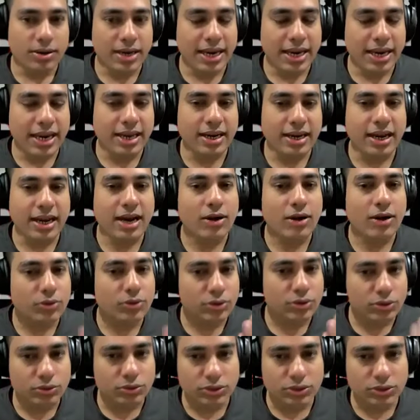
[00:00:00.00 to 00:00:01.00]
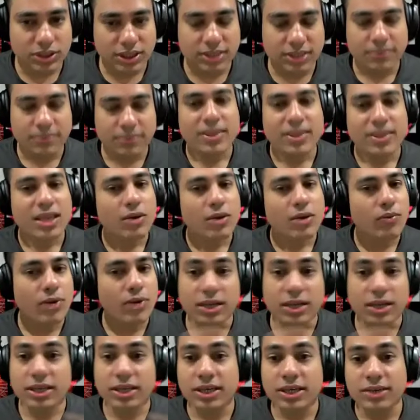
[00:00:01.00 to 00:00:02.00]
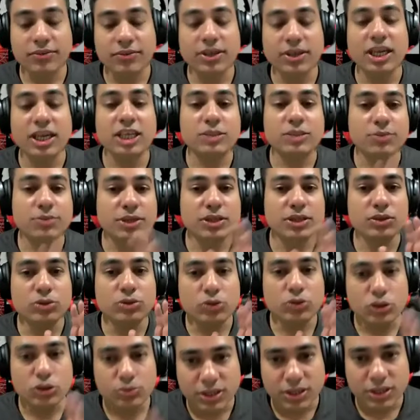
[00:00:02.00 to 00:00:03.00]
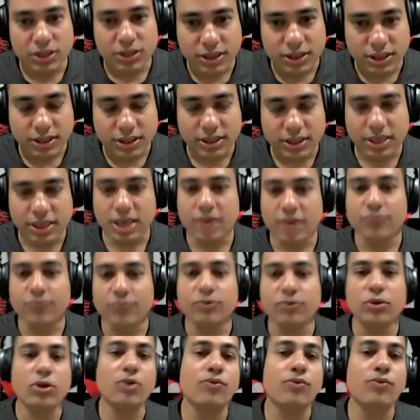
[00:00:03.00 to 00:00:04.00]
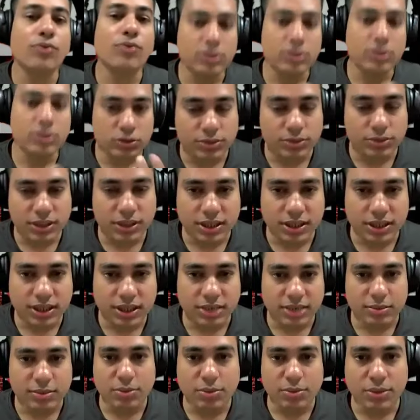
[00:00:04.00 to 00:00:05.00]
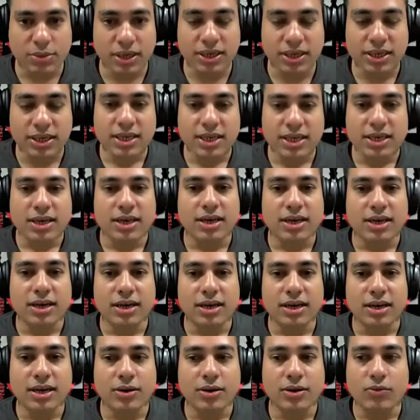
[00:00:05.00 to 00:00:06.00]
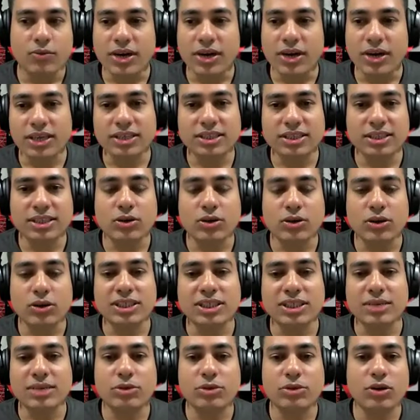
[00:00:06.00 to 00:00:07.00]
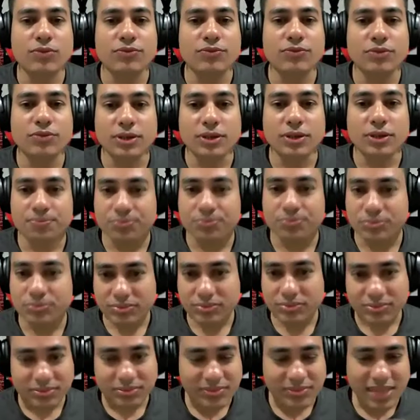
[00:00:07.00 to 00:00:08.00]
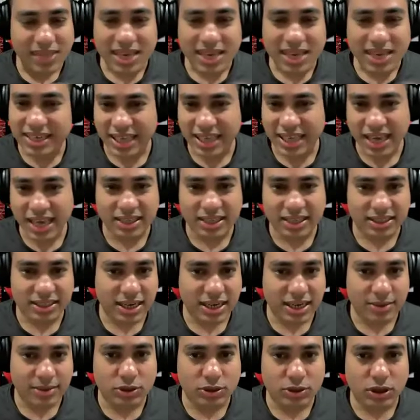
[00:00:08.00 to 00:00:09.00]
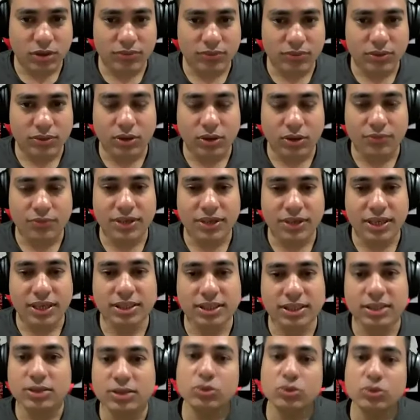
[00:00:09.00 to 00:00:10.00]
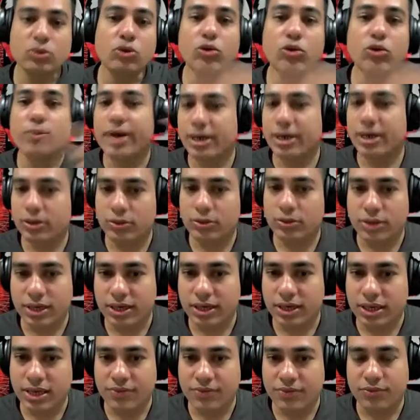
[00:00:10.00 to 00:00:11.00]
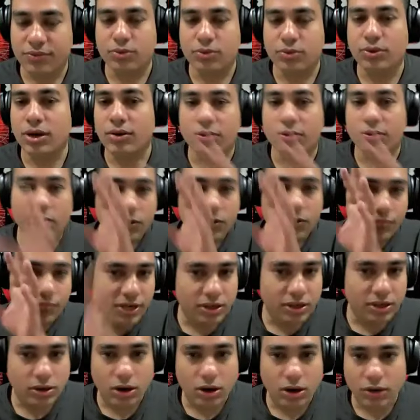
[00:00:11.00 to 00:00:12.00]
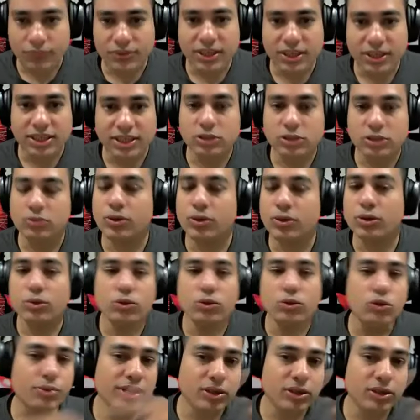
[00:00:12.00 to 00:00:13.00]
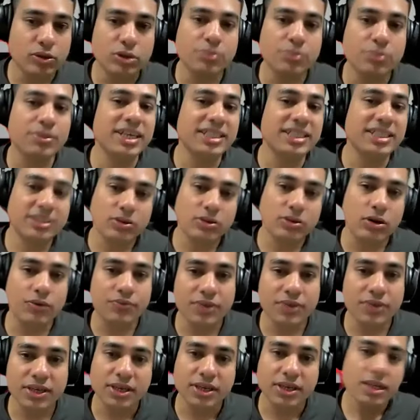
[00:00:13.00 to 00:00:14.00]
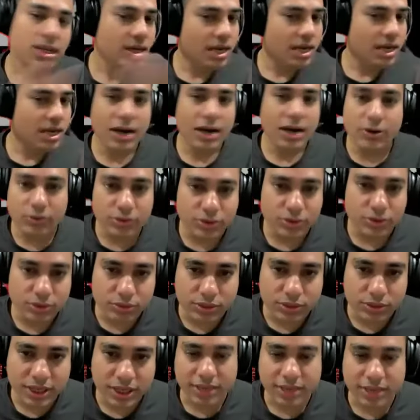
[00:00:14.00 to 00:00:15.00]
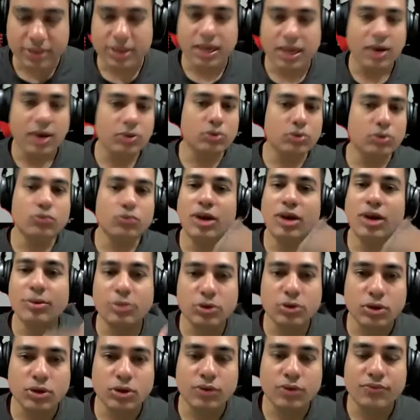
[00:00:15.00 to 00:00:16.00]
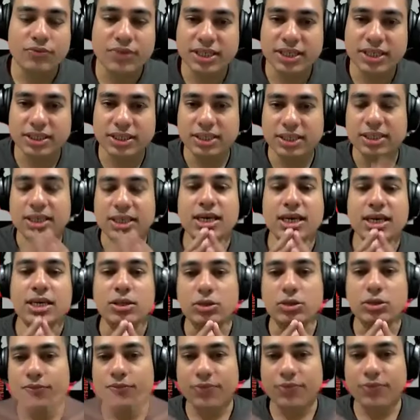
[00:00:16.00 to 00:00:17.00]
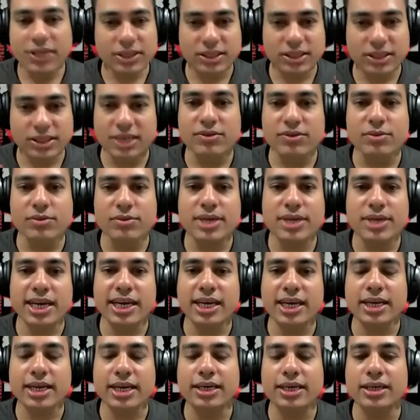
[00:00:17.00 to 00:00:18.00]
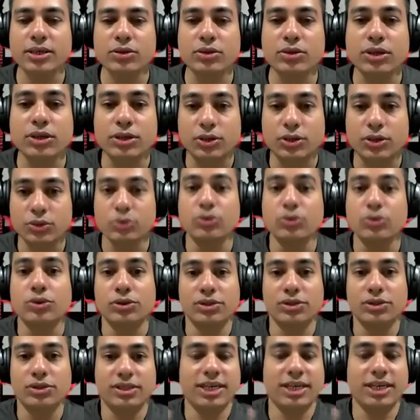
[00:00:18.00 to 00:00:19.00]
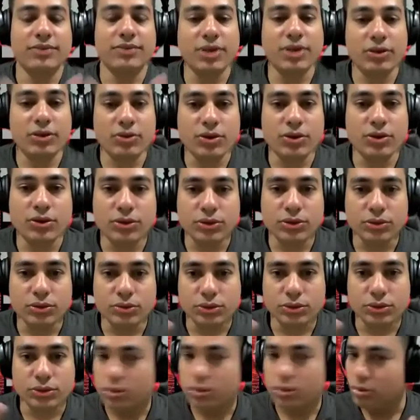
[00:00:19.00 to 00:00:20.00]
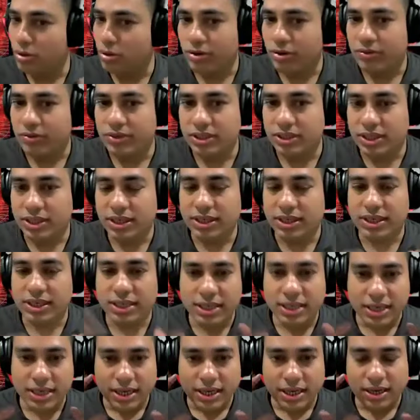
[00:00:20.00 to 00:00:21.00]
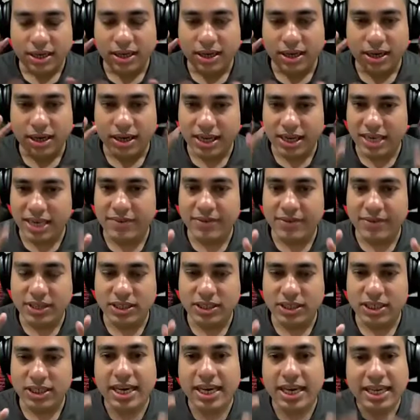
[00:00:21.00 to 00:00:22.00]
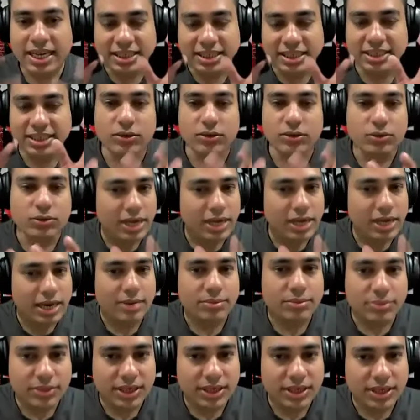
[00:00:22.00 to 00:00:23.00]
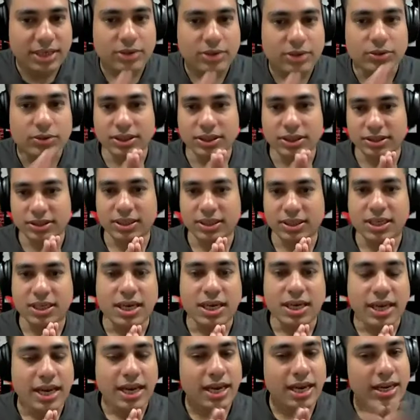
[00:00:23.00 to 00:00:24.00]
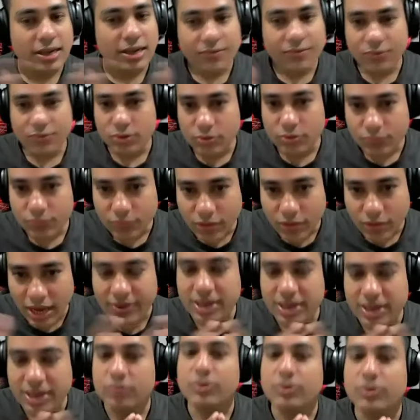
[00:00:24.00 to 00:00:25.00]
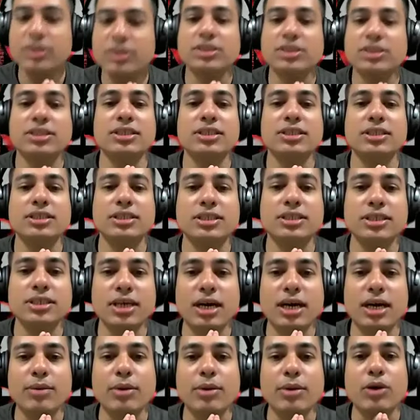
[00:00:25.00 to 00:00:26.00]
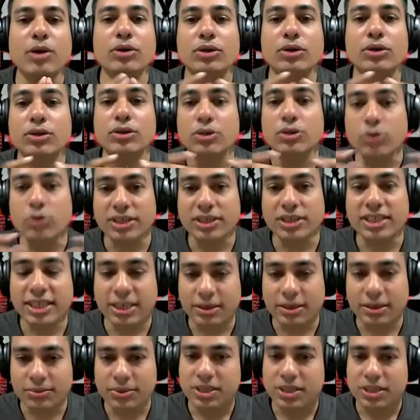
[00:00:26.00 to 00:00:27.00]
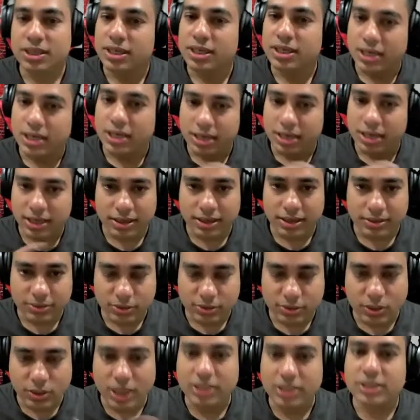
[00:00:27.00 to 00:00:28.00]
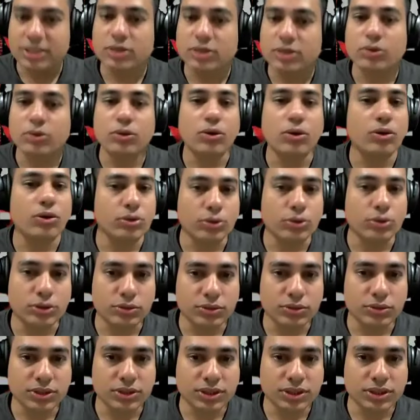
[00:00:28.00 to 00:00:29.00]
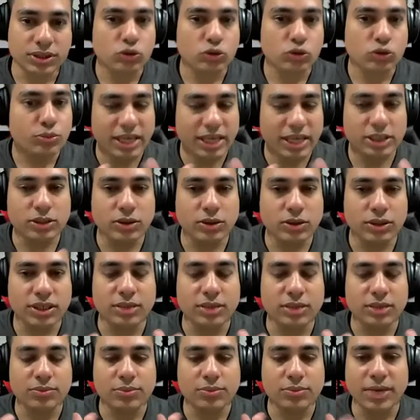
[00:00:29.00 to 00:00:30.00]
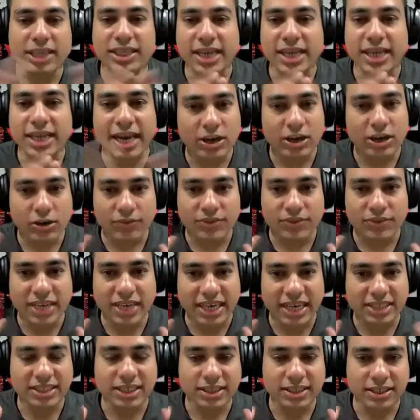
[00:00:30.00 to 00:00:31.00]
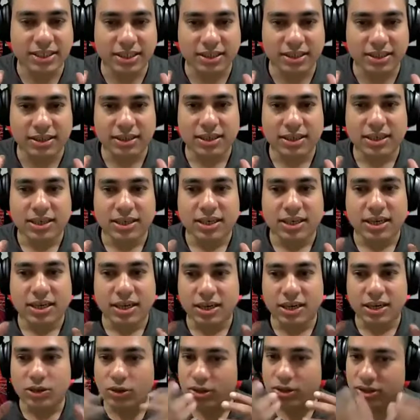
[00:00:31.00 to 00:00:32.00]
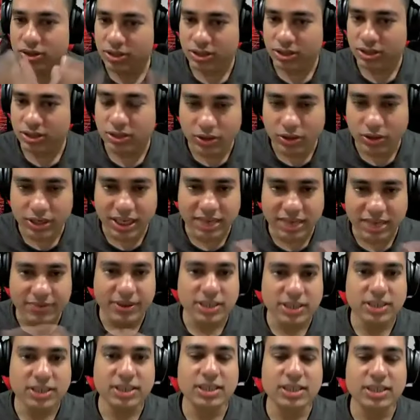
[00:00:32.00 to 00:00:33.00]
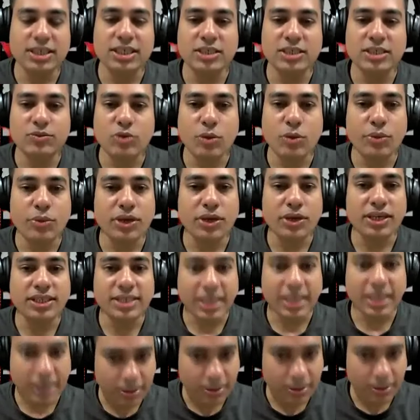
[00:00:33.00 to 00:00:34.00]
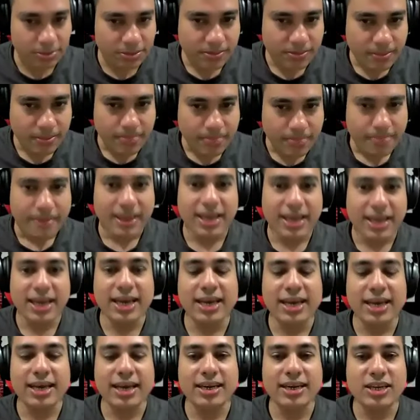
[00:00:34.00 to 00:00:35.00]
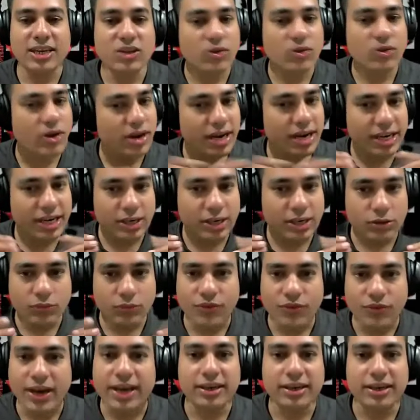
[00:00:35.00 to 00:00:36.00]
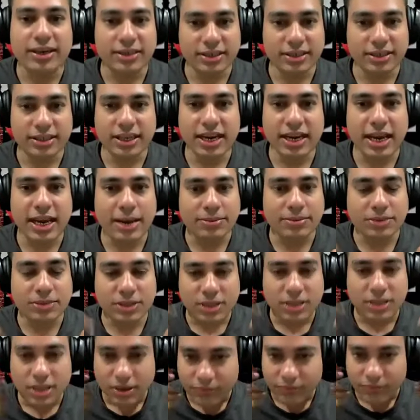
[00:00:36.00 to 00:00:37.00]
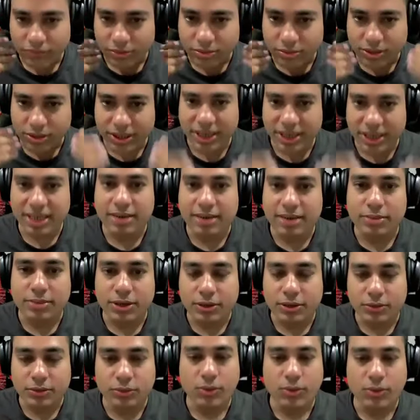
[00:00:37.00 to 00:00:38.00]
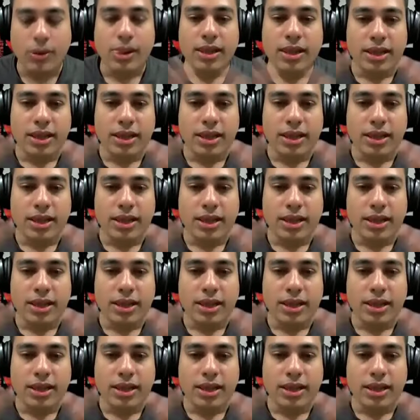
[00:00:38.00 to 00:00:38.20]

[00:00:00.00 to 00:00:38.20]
and how to use it. What are the different aspects you should be careful of, what should be remembered, what is the concept of taking a snapshot of the configuration to go back to it. If you have configured a lot of things, you want to go back to the base config. How do you do that? How to wipe the configuration? So the first day will be dedicated to the tool that we are going to use throughout our journey, EVNG and zero to lab into this. And if you would have any questions about your setup, to answer all those questions, to make sure that by the end of that session, your EVNG is properly set up and you are ready to fire the labs from the day number 2.